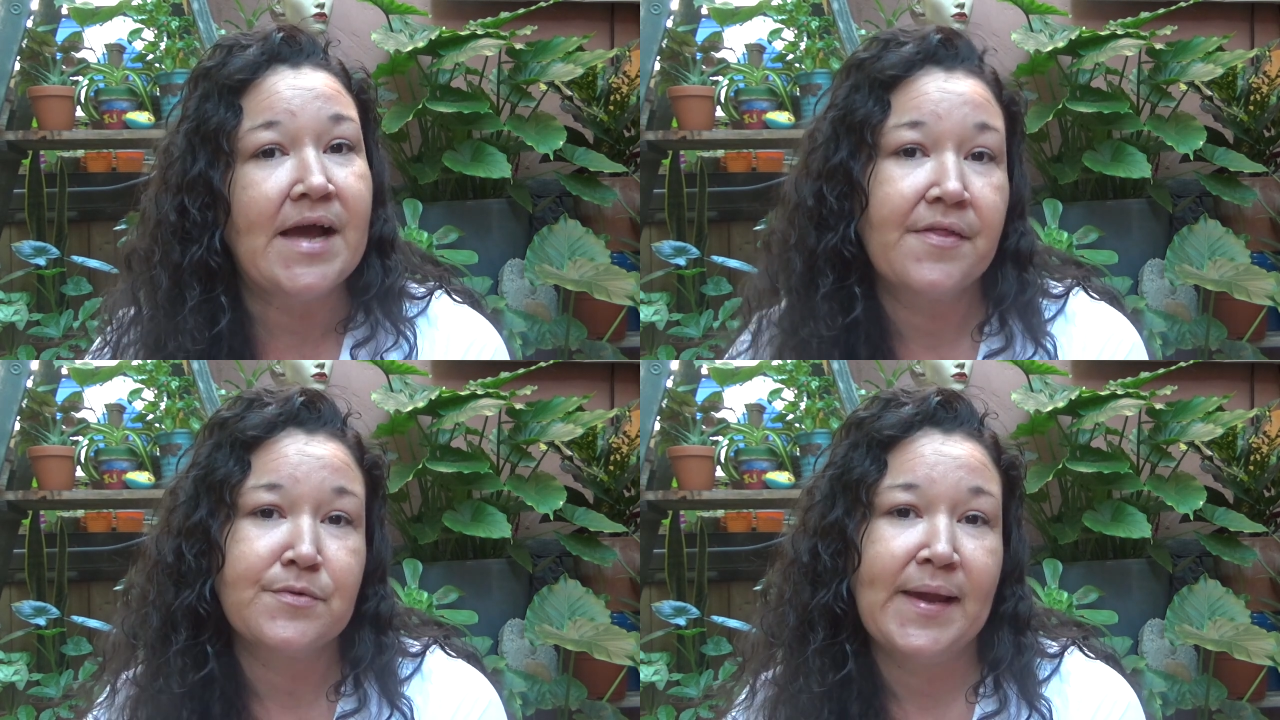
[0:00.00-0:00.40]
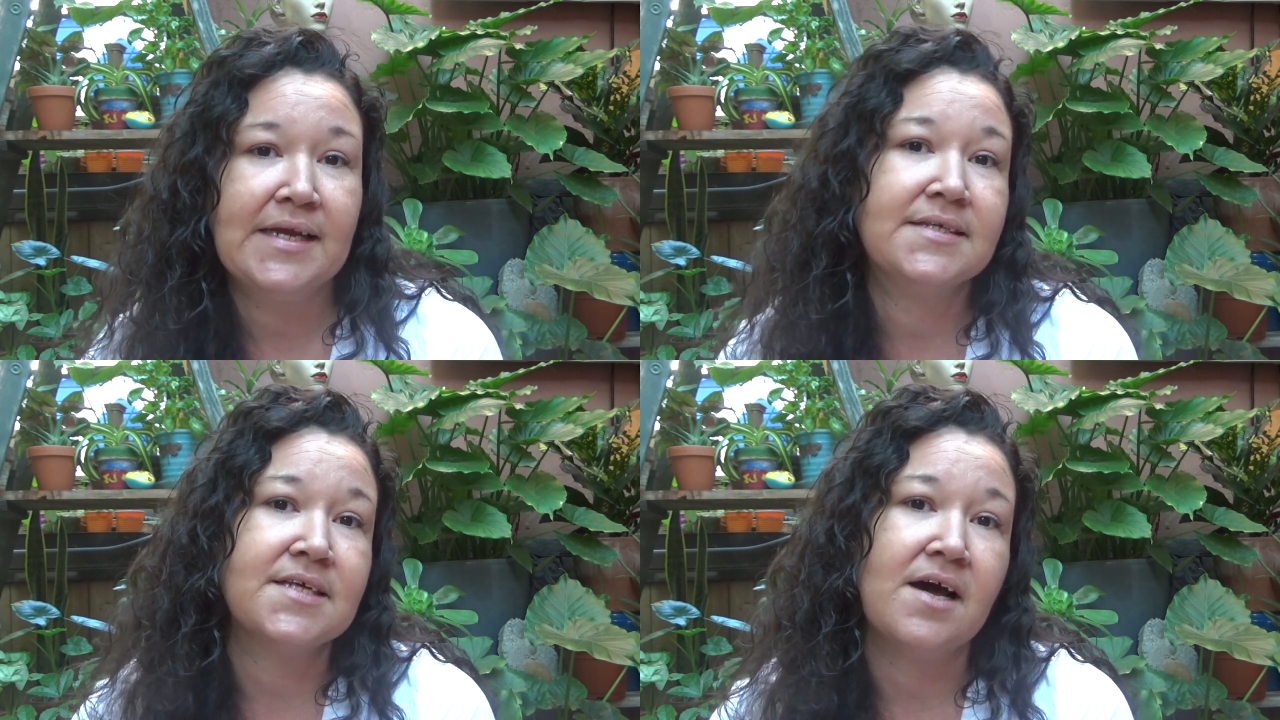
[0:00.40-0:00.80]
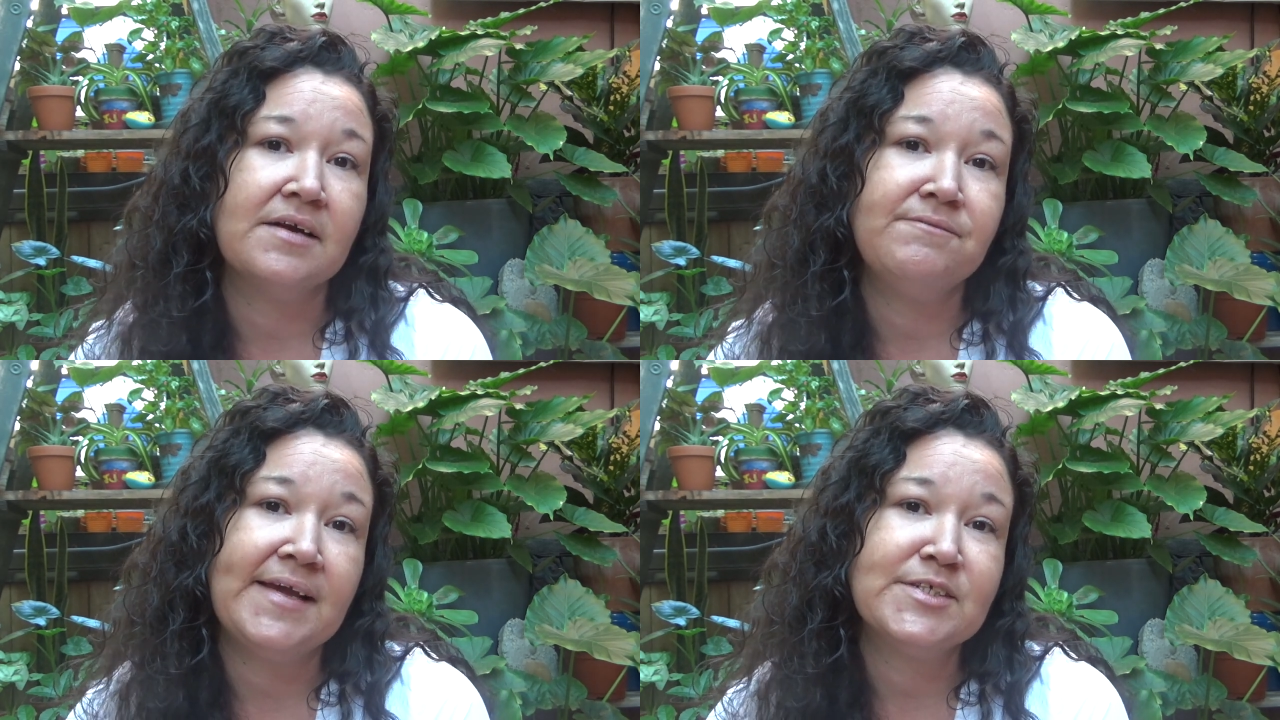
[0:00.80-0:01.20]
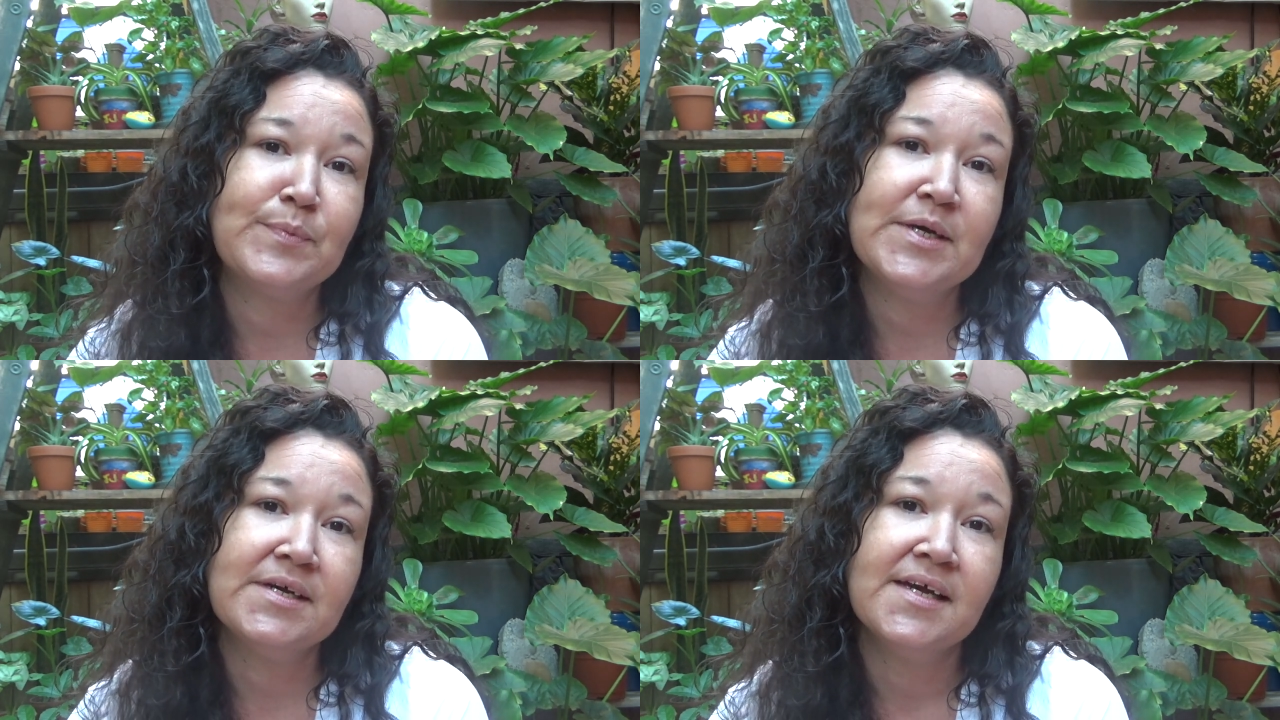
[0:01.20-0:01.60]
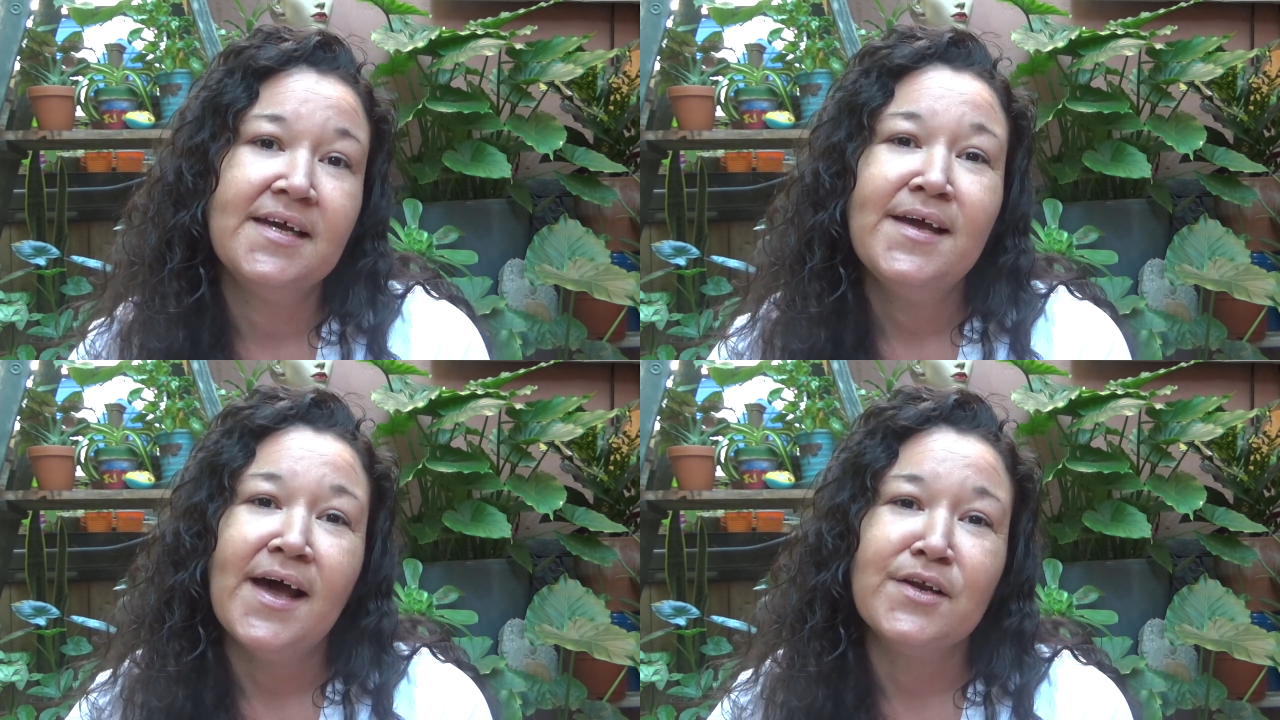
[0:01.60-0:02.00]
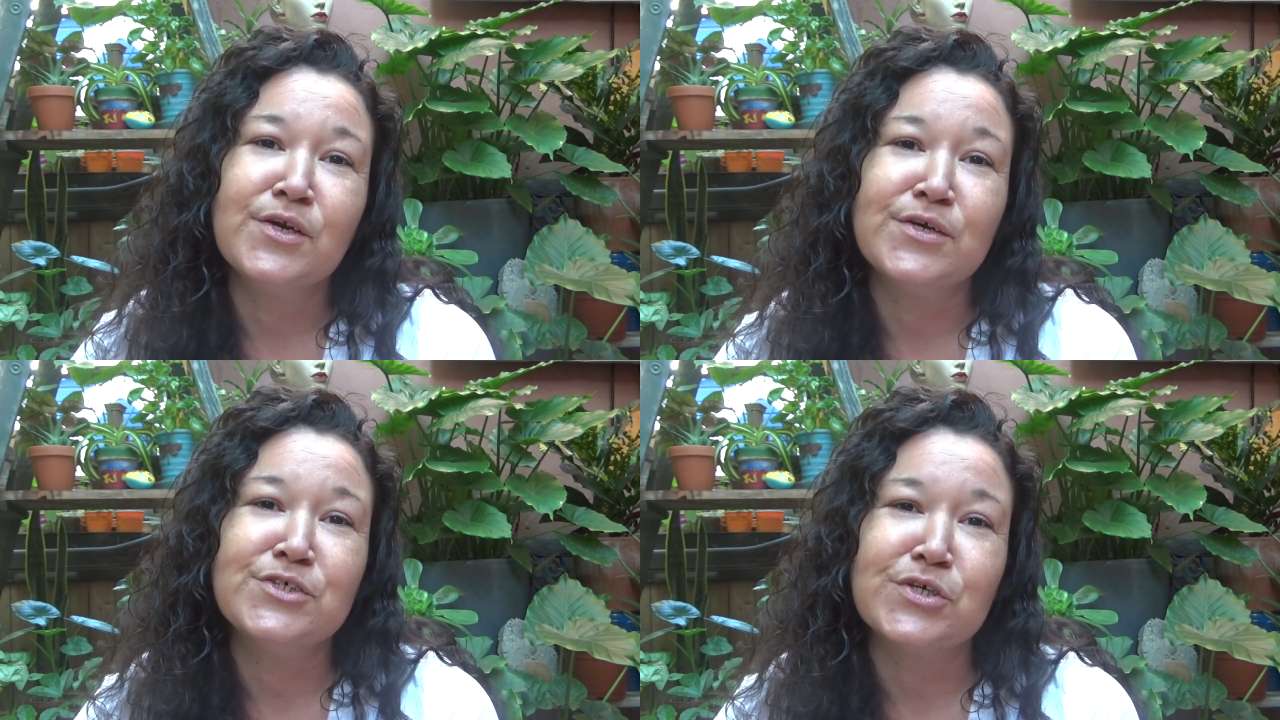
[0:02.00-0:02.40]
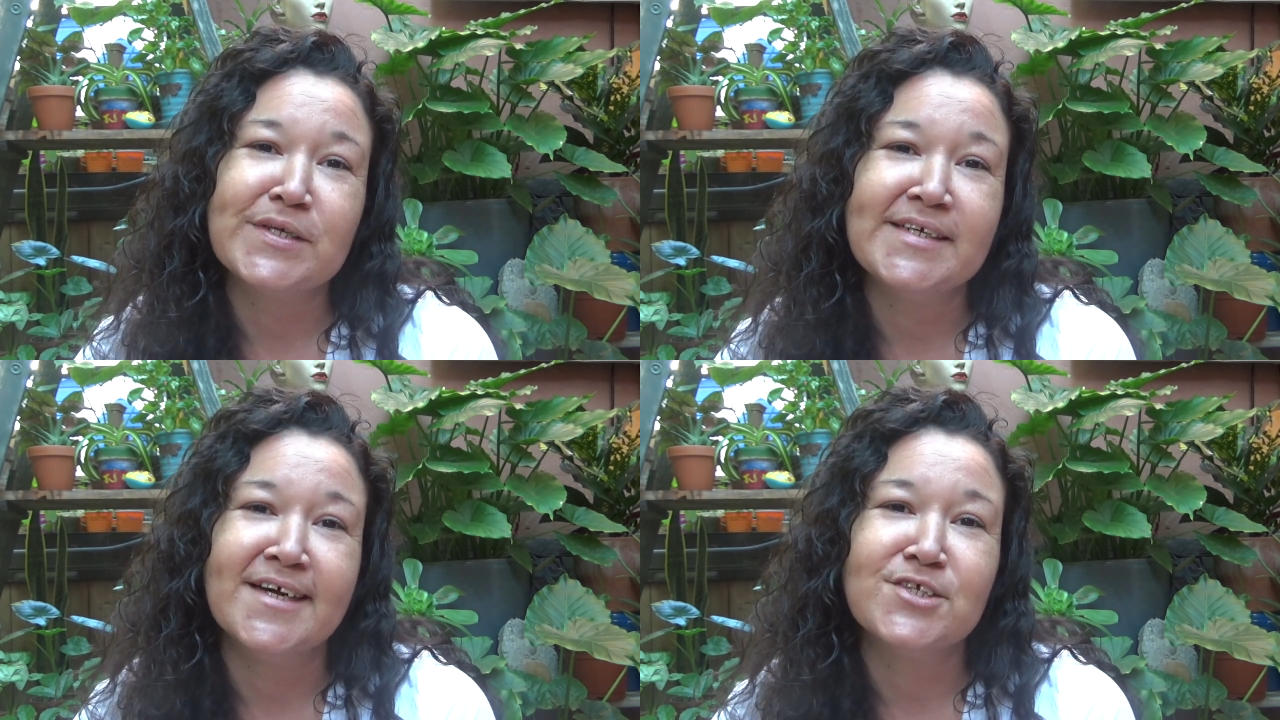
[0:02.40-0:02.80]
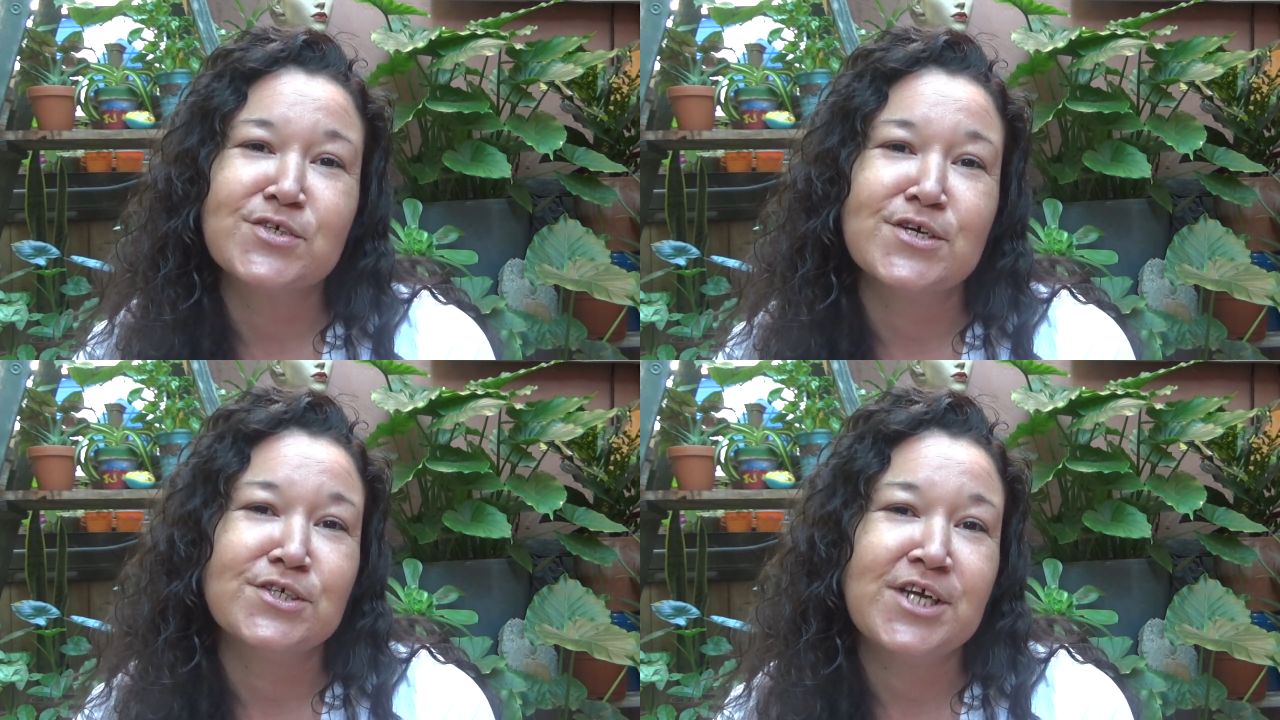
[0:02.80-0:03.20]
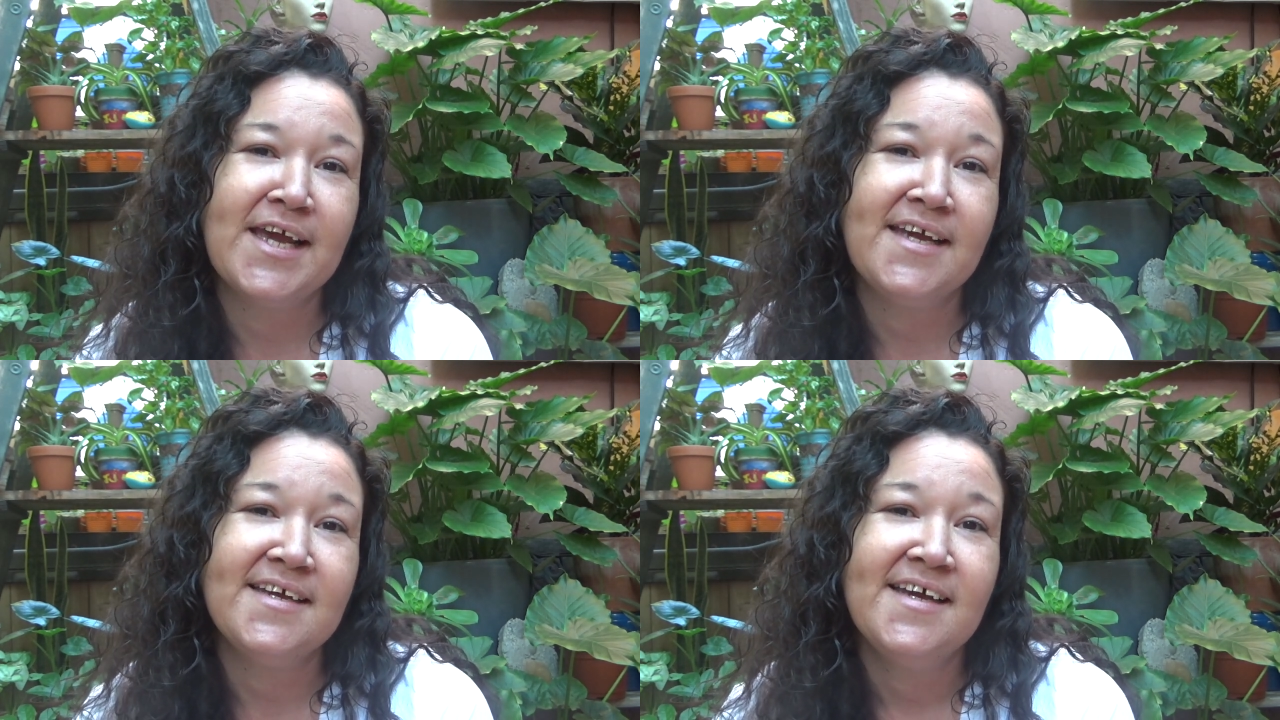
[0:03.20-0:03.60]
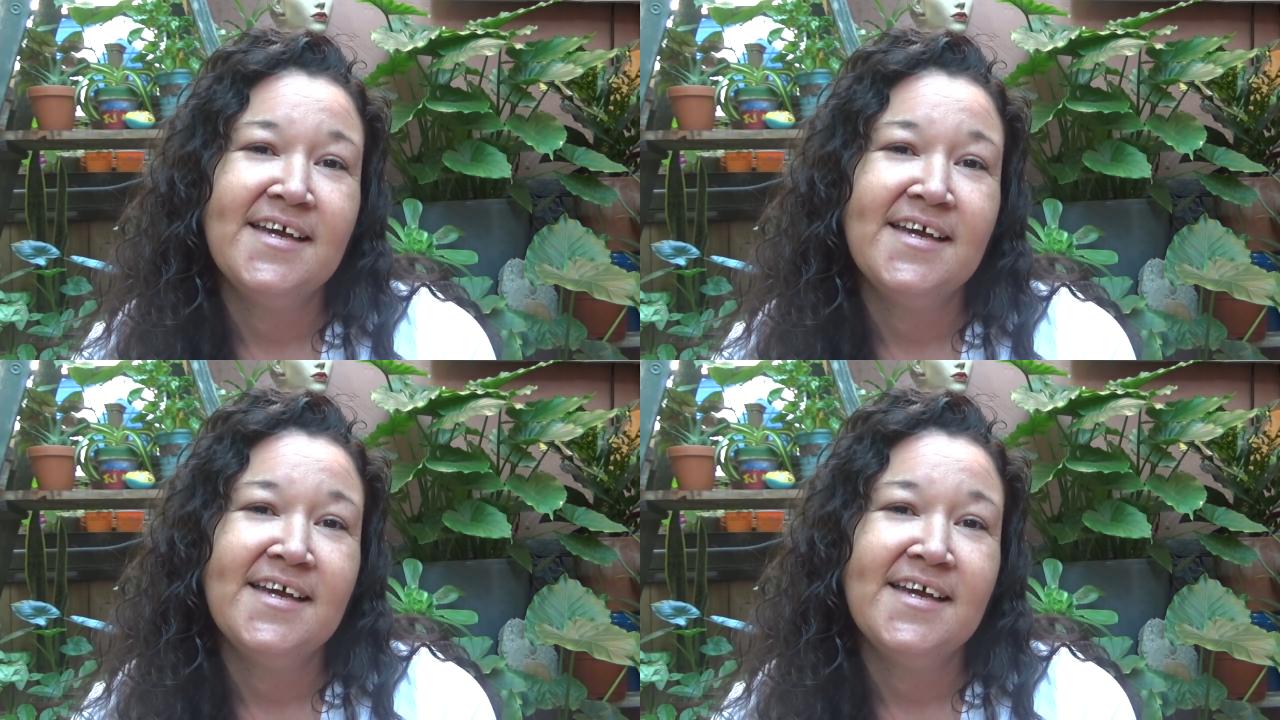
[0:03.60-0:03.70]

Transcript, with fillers: other makes on Facebook under Jolie Knots Crochet,